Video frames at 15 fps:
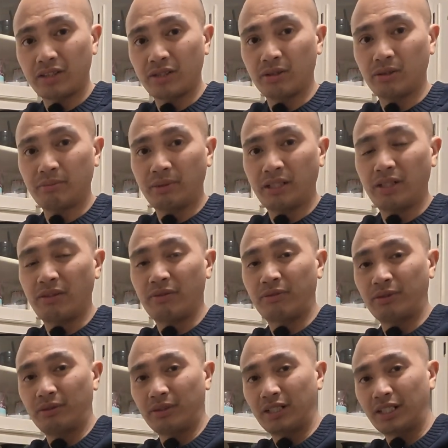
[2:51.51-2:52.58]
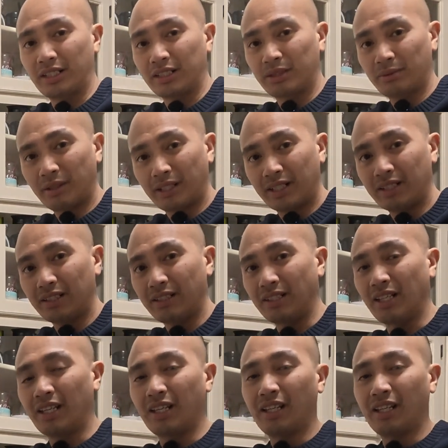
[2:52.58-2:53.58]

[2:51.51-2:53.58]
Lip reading: to be frugal as well